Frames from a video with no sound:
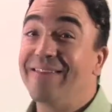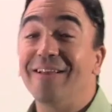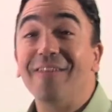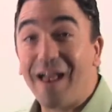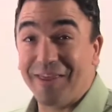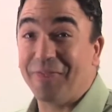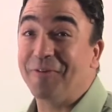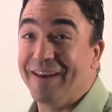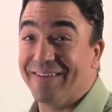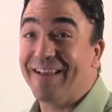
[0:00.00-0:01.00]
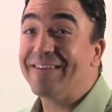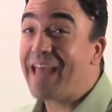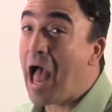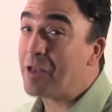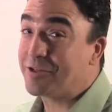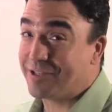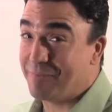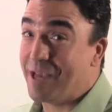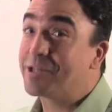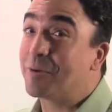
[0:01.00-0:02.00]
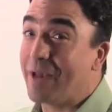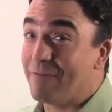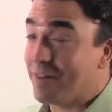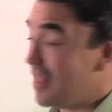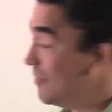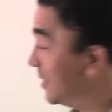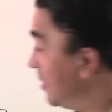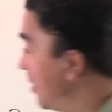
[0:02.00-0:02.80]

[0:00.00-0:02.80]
That's a lot of threes. Let's count just to make sure we have 11.